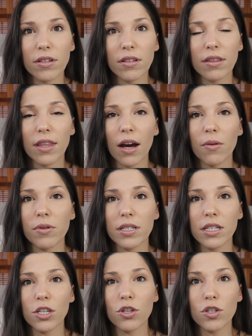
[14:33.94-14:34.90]
that
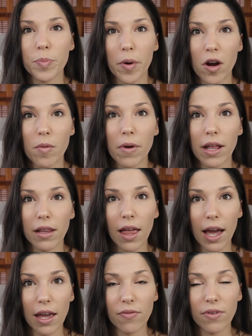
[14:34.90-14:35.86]
was a huge part of my
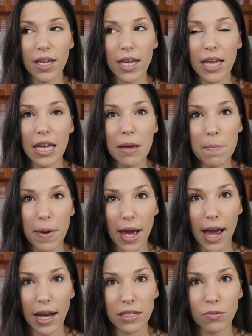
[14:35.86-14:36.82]
life
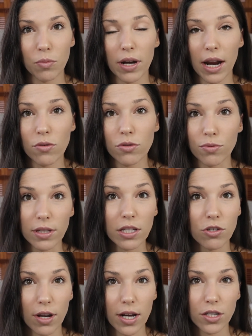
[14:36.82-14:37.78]
impact what I was really
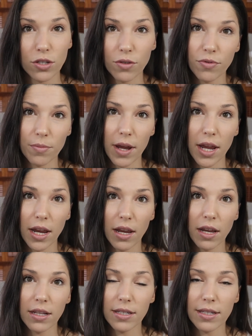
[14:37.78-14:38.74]
trying to do for
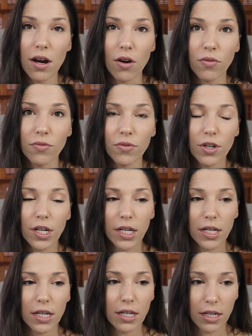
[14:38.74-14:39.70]
myself.
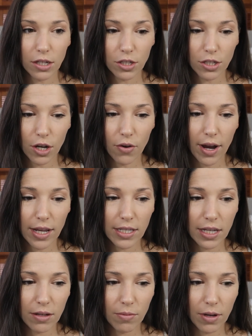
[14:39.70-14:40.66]
And so I
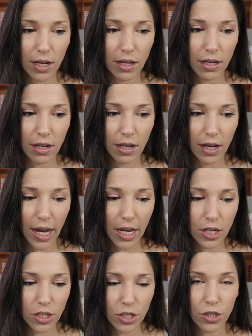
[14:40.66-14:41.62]
did what I
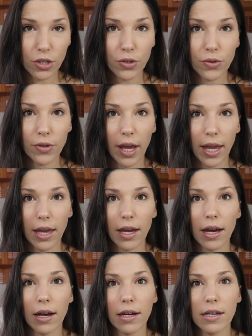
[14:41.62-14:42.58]
could do,
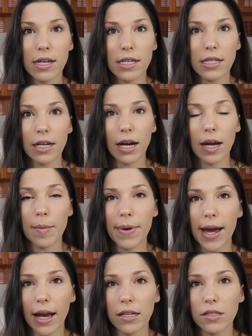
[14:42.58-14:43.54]
and I
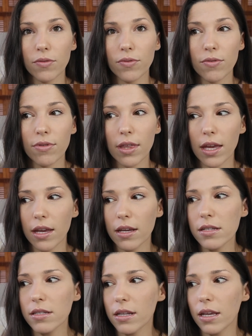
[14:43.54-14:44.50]
packed a few
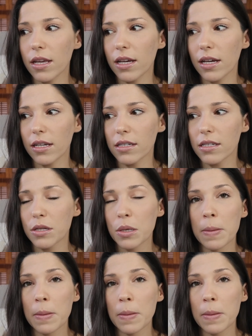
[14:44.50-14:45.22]
things, and